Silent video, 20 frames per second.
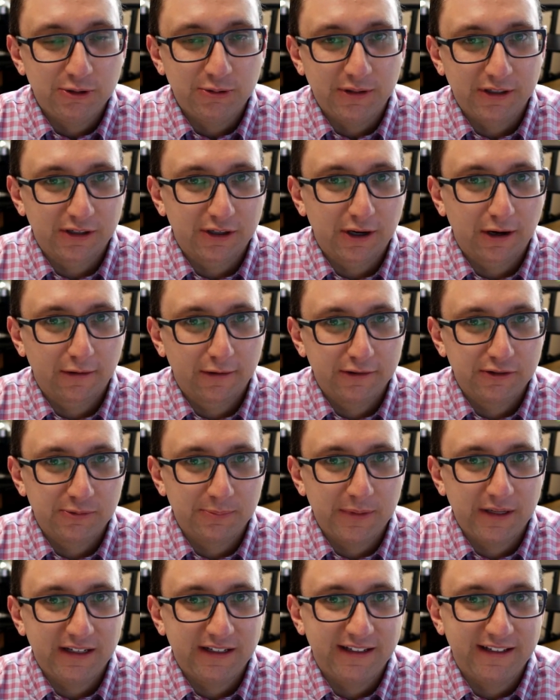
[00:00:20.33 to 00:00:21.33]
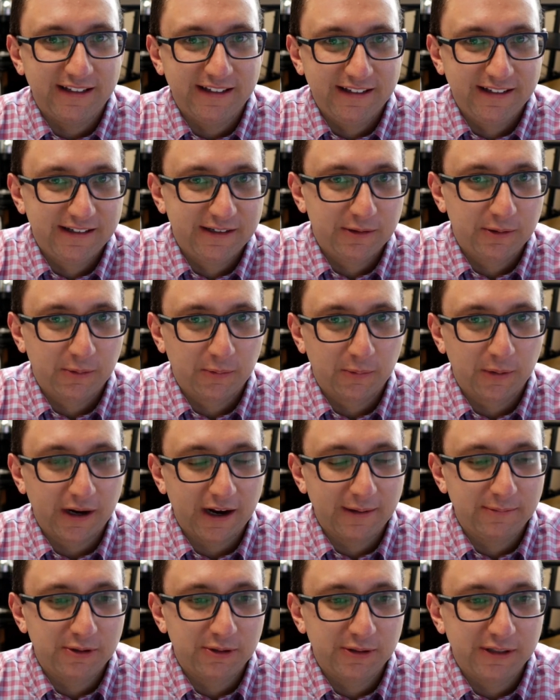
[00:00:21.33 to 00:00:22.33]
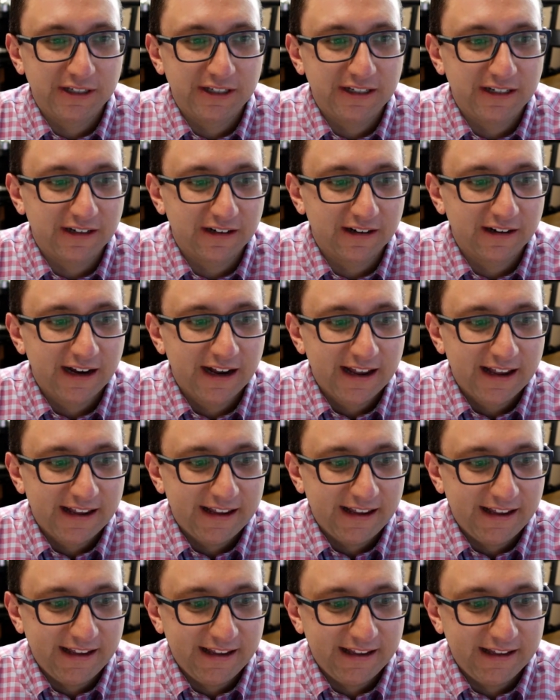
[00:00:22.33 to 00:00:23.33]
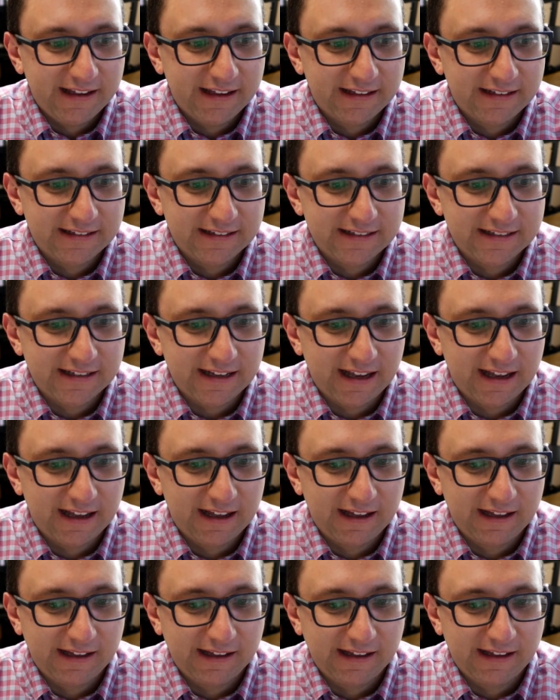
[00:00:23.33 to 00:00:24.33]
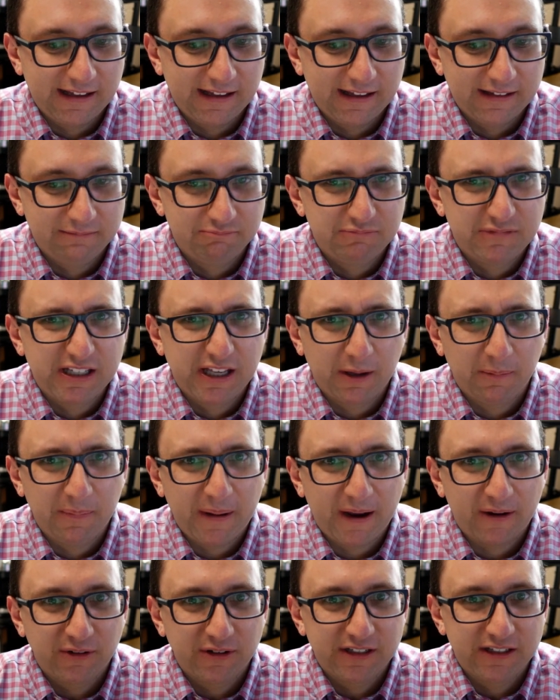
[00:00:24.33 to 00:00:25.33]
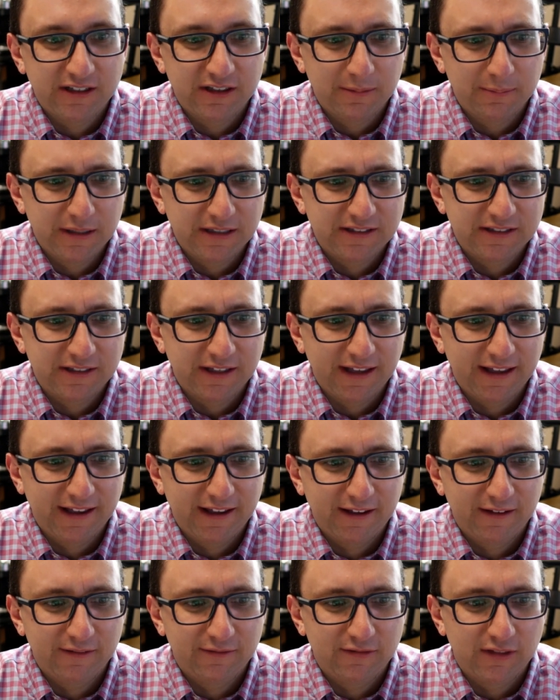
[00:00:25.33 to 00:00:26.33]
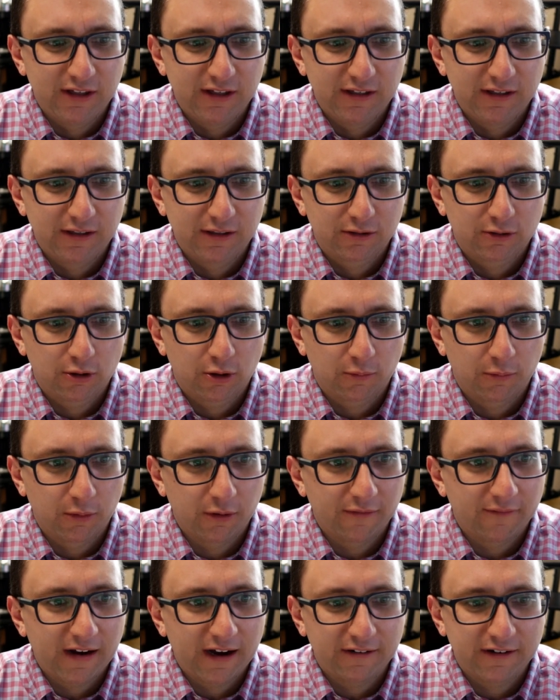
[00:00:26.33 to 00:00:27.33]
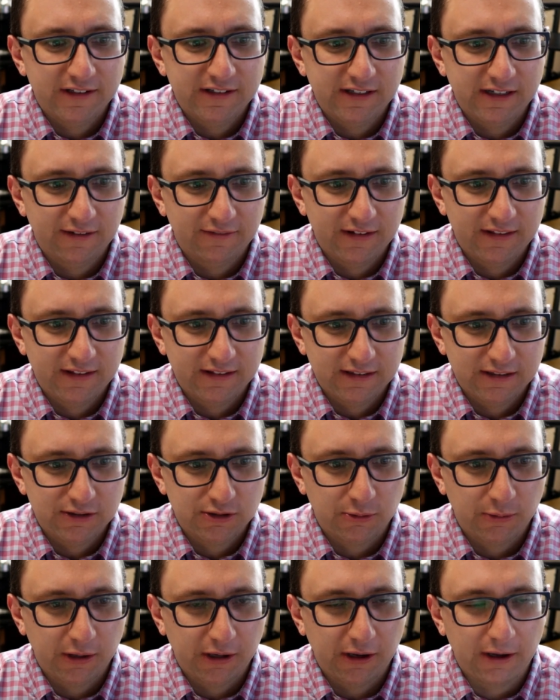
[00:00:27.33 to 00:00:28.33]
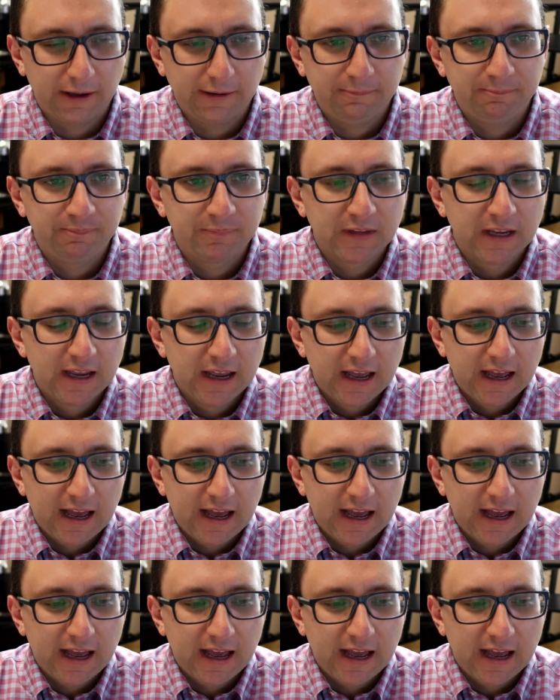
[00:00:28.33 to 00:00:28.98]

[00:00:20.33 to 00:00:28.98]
to encourage me in what I'm doing here and to help out in the midst of the coronavirus and everything that's going on.